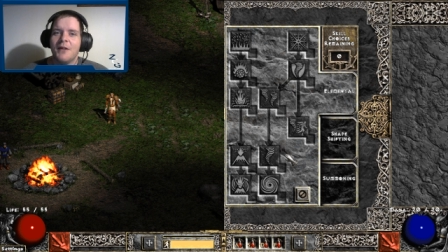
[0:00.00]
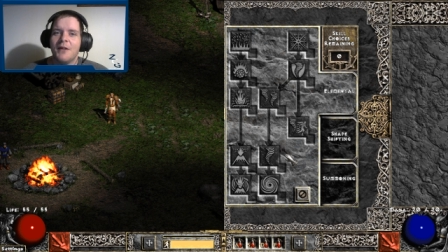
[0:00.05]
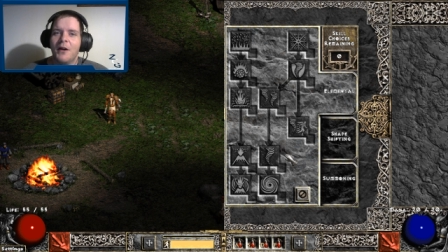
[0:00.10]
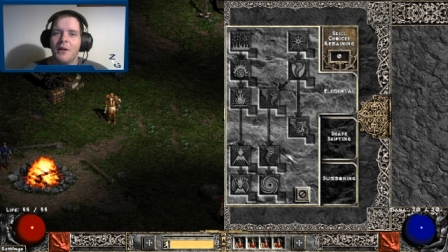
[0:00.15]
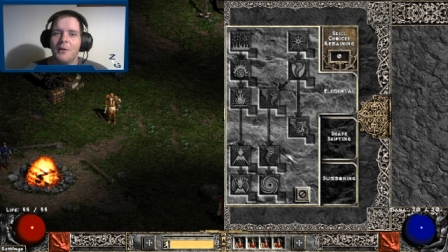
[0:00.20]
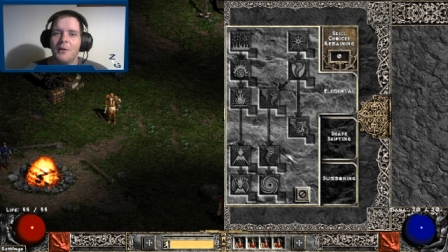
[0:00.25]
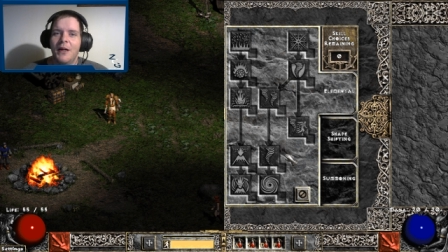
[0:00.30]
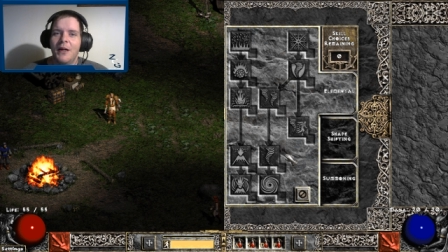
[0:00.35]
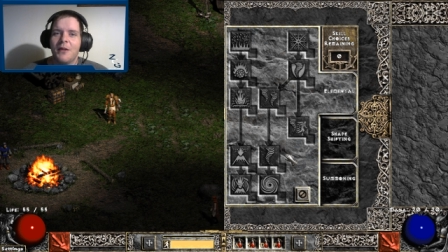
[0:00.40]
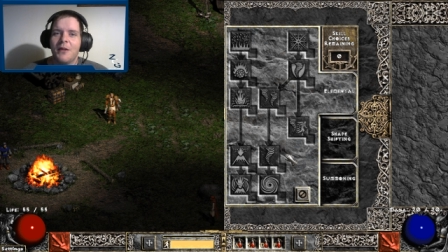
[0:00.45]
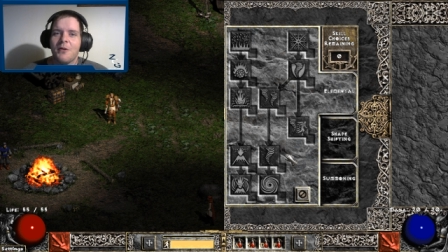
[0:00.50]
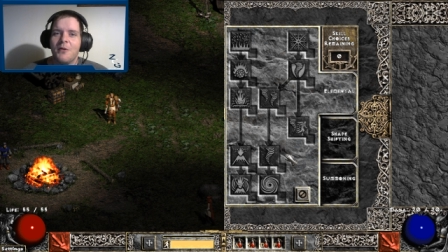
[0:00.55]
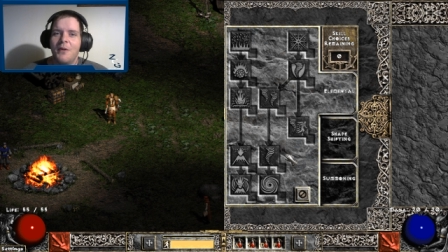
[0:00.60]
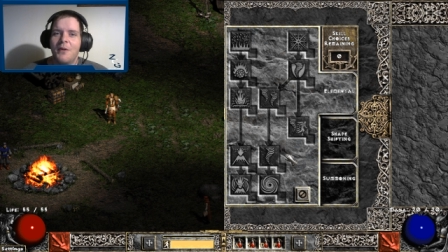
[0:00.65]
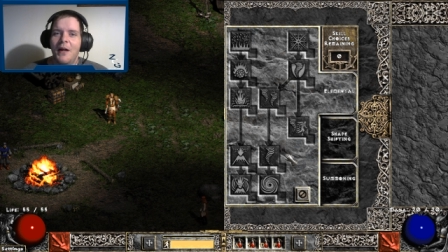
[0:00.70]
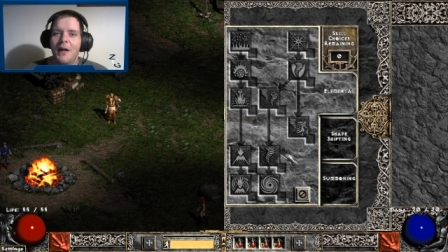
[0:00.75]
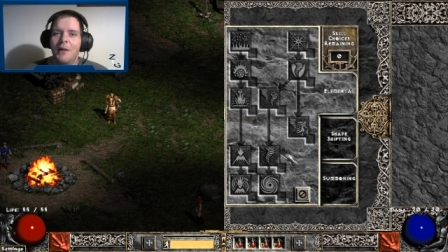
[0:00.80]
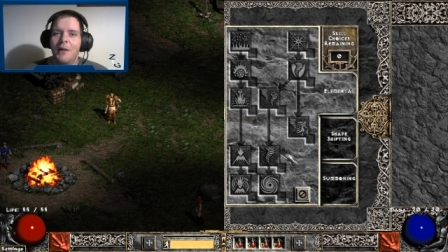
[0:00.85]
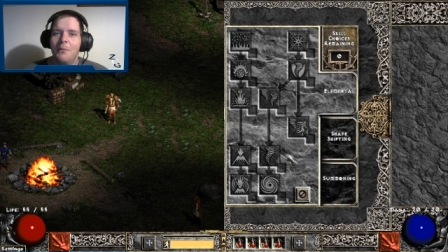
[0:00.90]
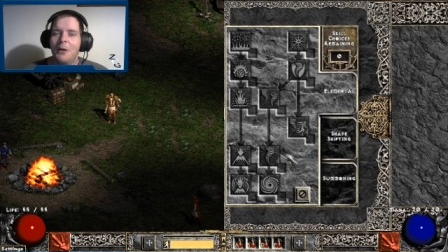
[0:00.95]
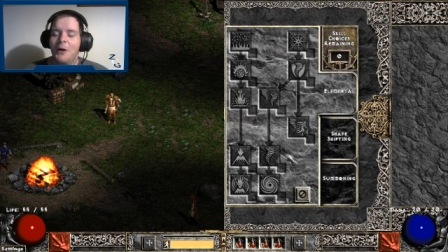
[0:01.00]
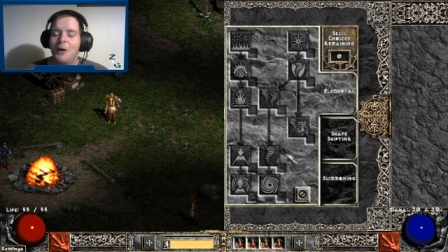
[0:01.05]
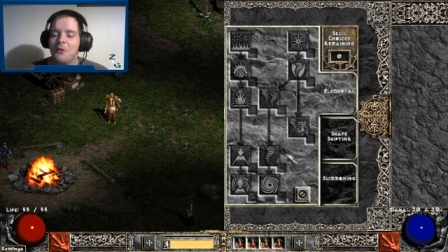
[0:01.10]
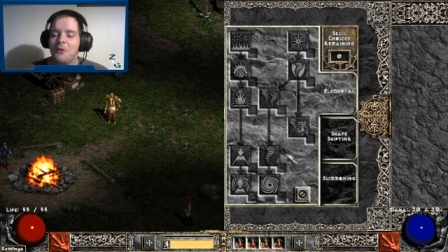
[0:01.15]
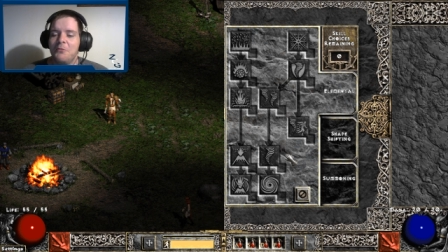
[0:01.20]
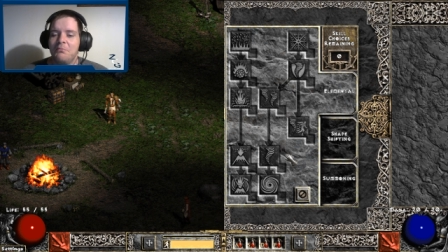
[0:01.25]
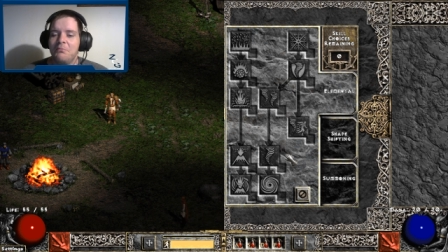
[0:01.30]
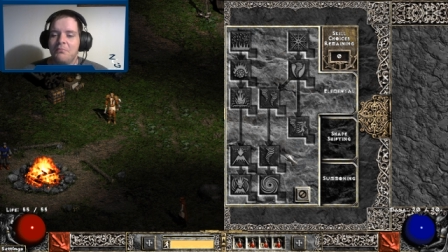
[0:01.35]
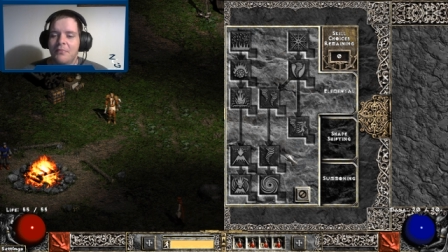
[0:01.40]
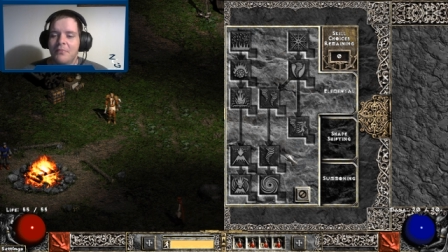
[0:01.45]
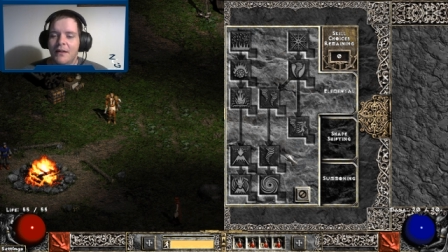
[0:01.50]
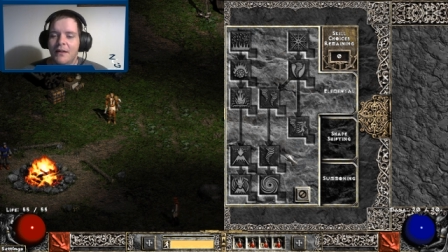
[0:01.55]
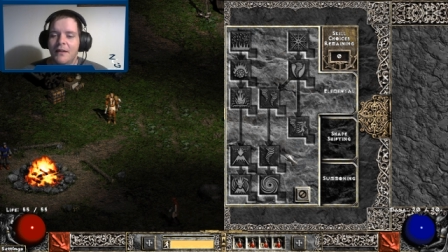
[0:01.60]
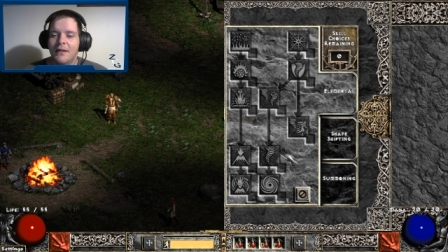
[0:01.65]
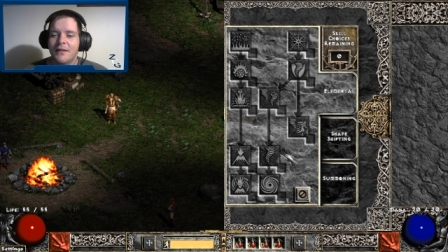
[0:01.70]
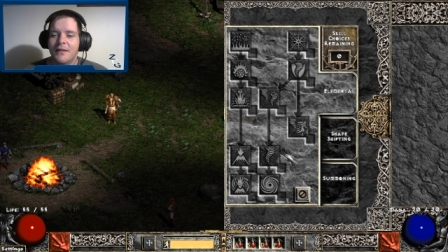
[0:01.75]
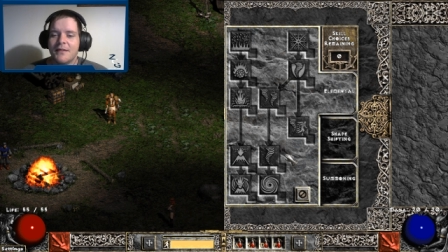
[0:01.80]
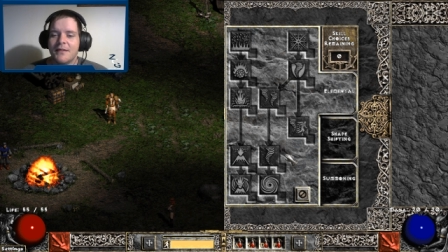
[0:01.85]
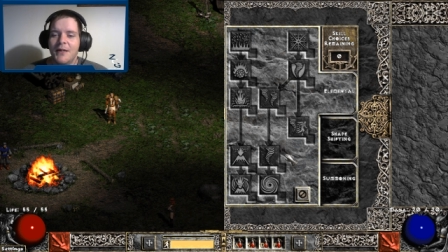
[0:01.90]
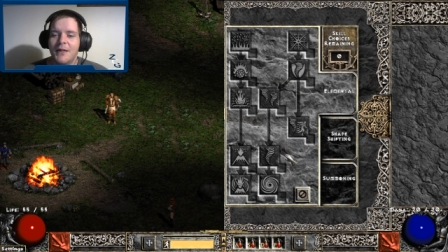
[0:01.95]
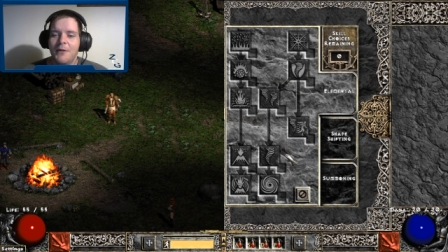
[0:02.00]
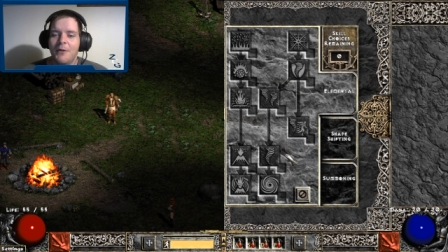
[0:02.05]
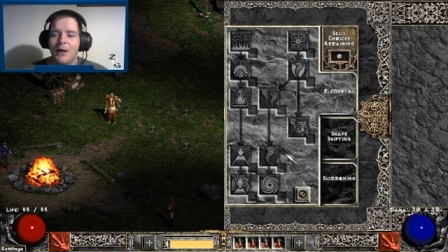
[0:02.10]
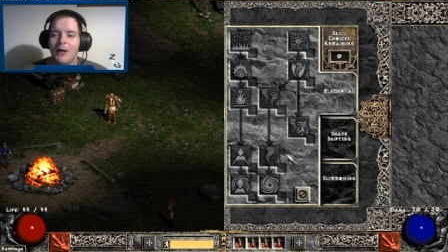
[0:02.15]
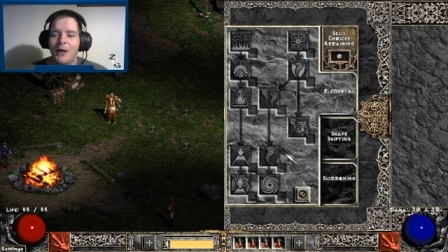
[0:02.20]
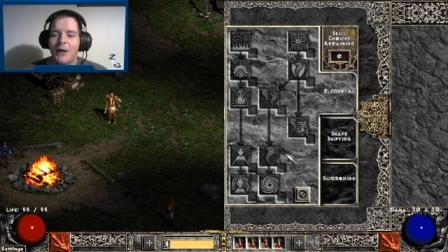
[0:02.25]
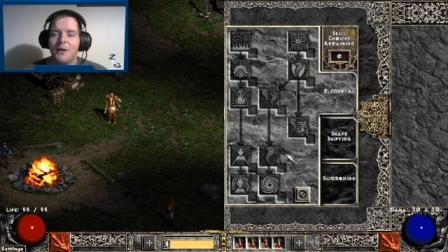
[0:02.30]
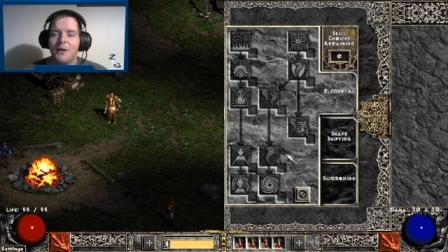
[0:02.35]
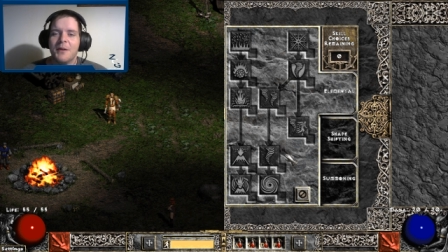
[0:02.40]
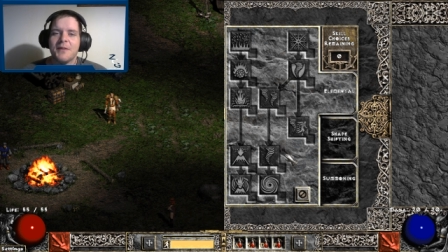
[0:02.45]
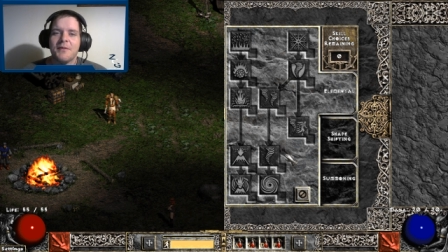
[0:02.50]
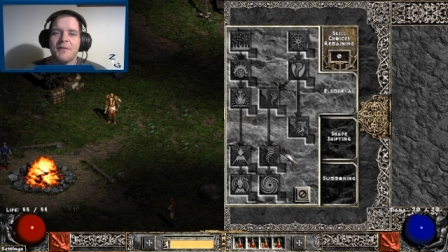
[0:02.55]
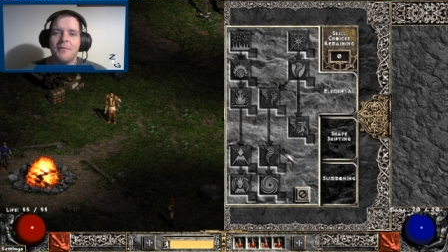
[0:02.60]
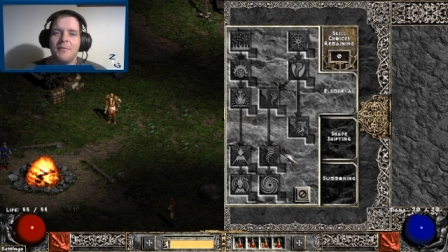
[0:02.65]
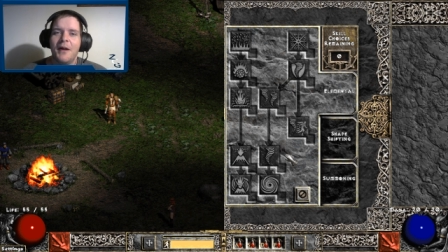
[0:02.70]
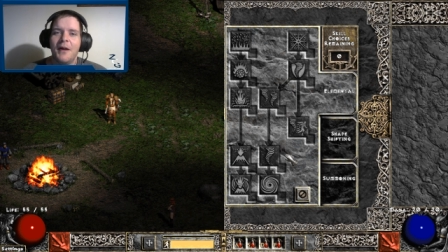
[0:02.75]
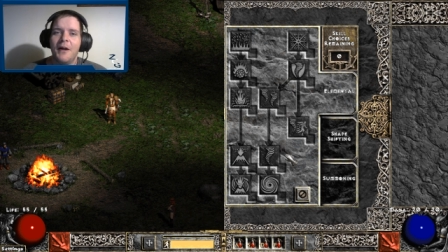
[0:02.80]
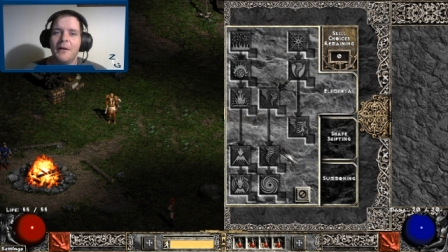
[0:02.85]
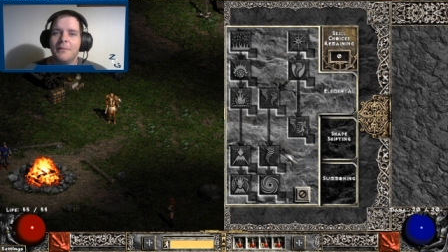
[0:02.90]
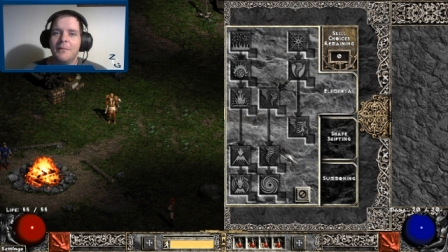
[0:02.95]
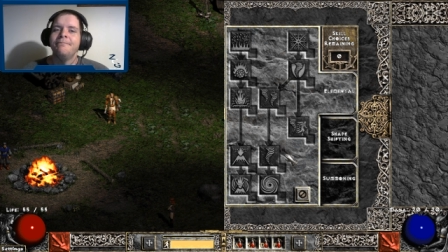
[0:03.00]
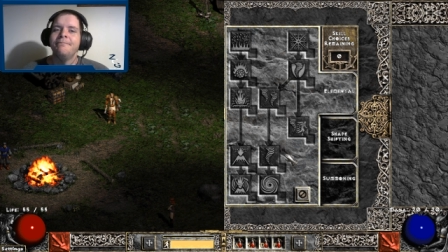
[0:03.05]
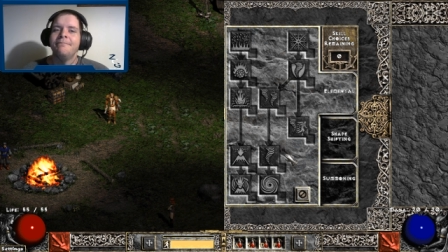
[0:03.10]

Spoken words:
all the way through Hell mode and see where it goes from there.